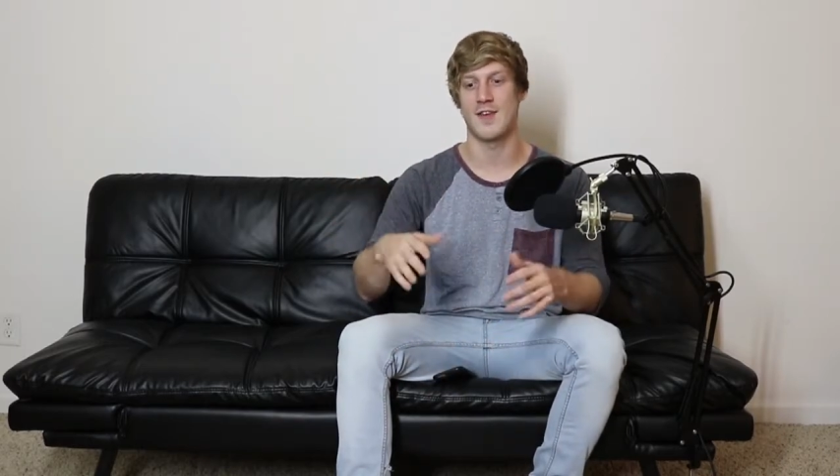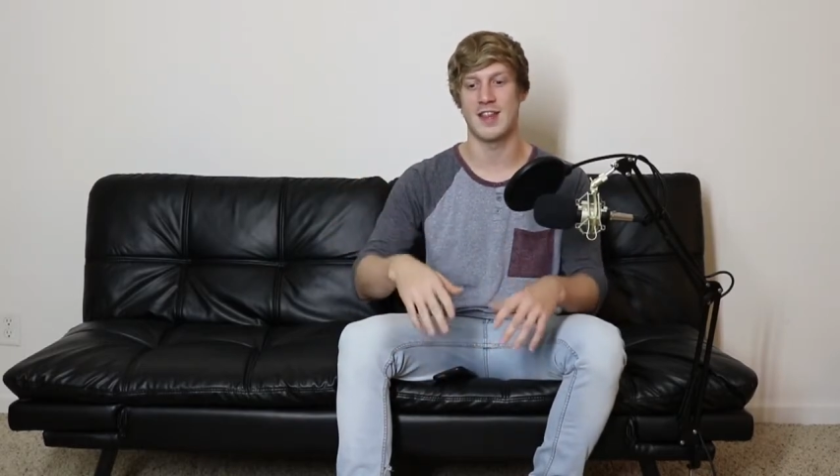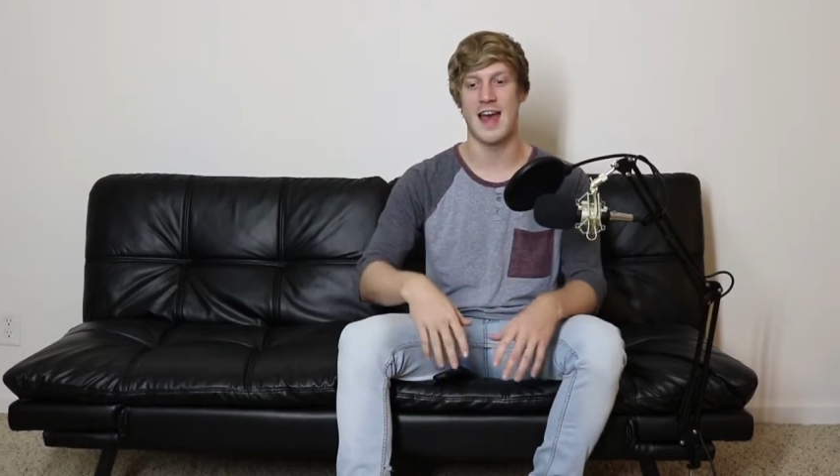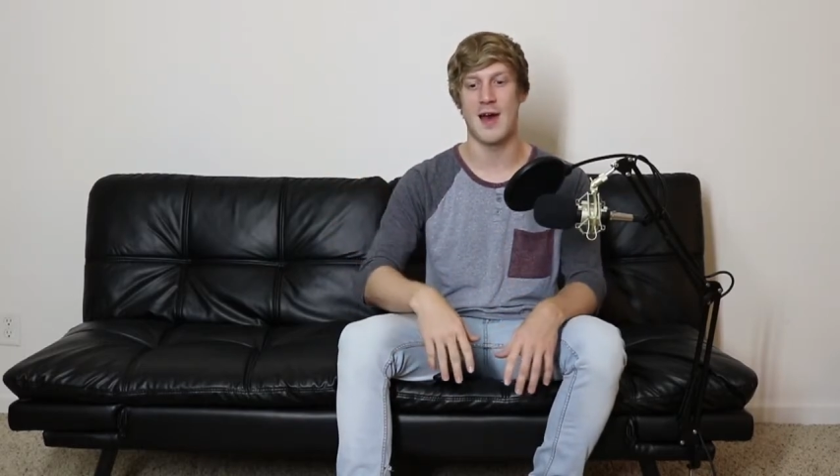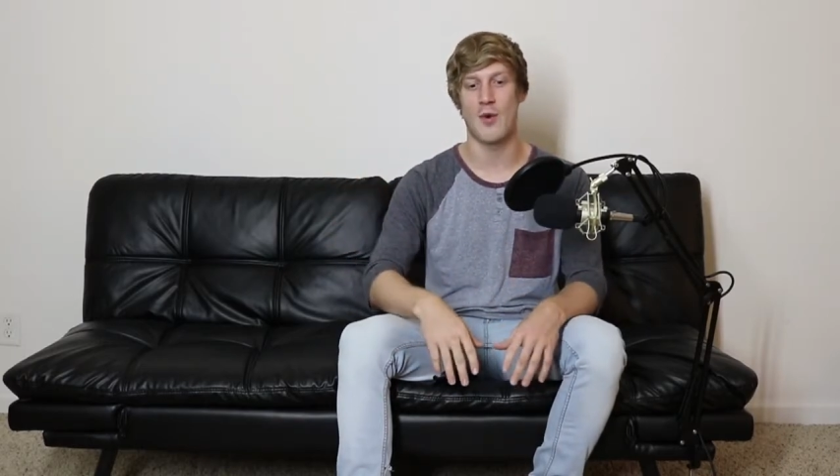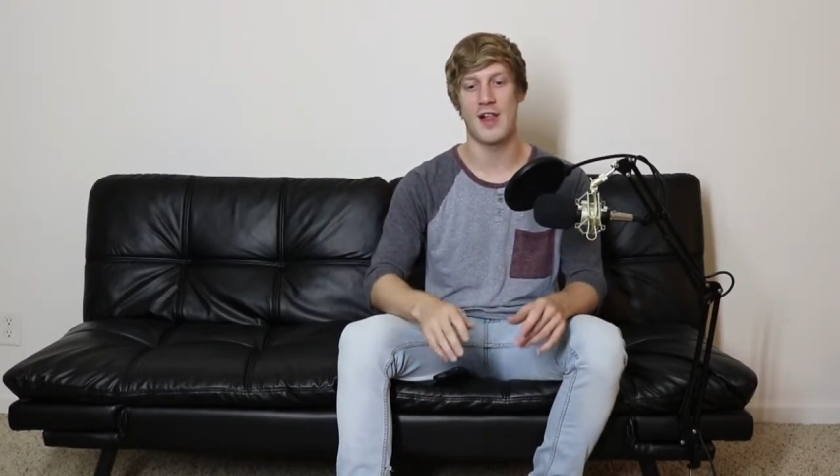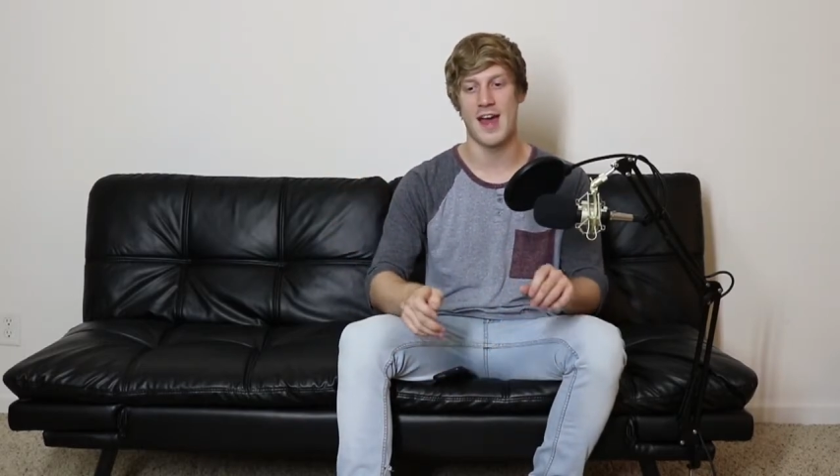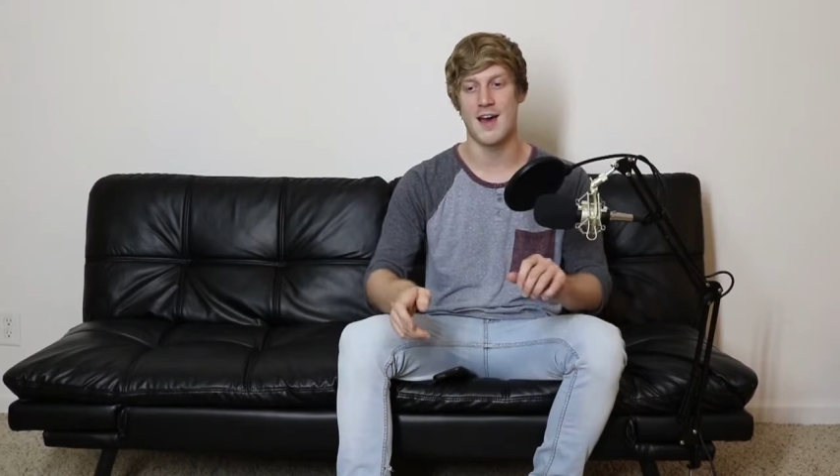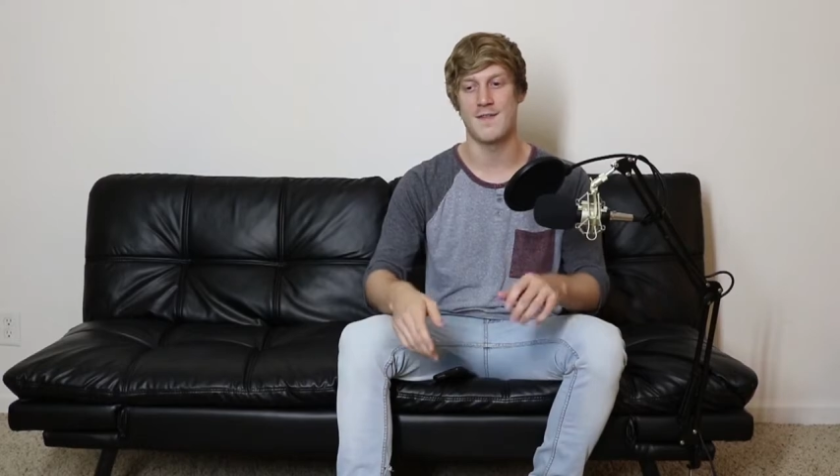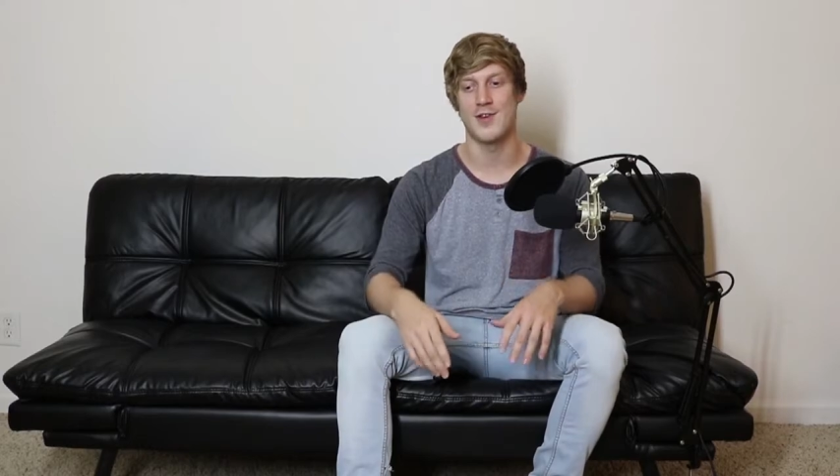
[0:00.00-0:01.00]
like that while I
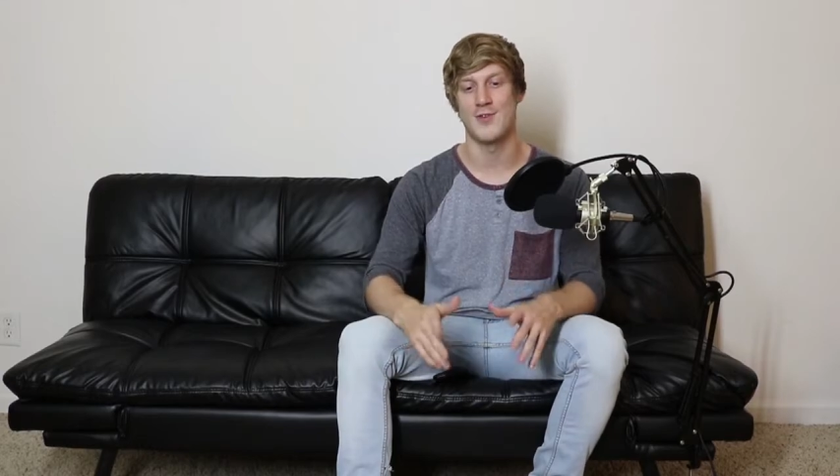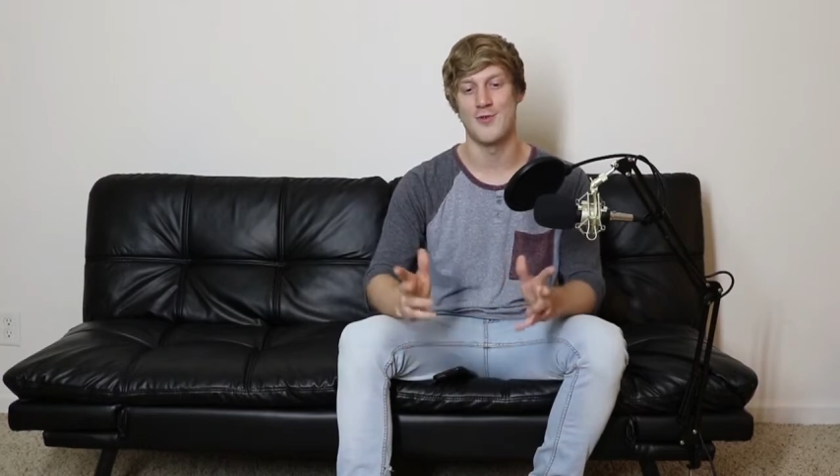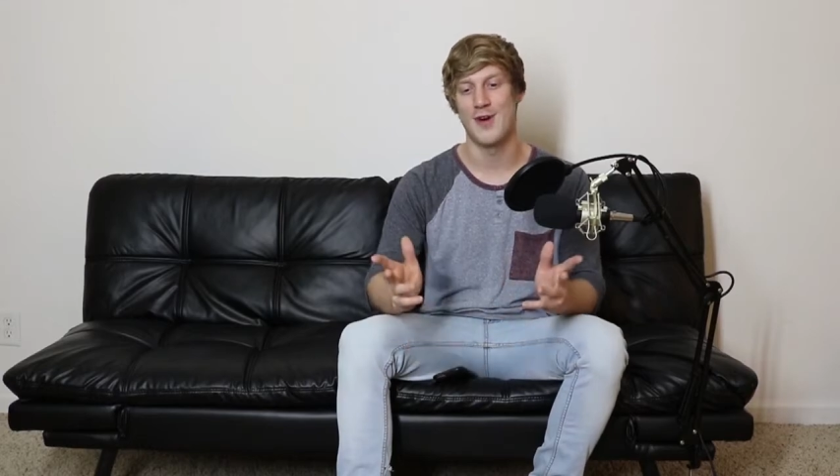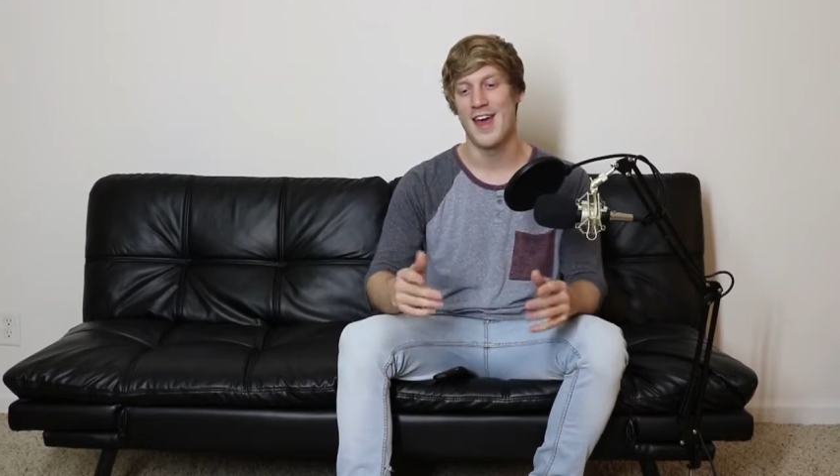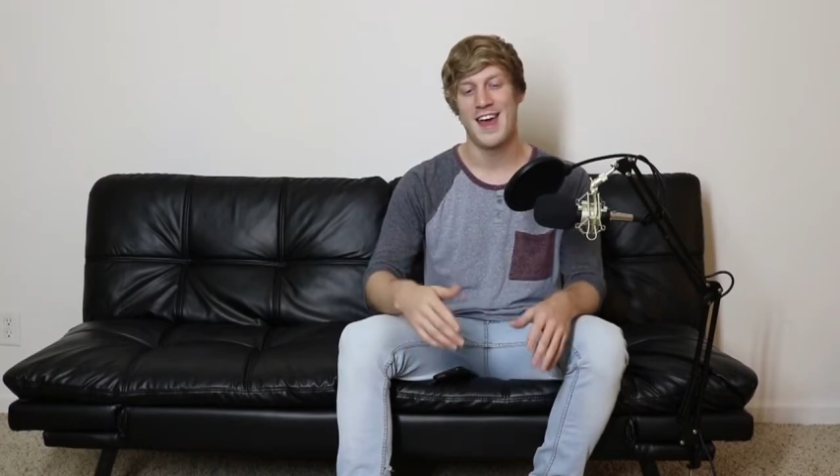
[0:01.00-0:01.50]
have two.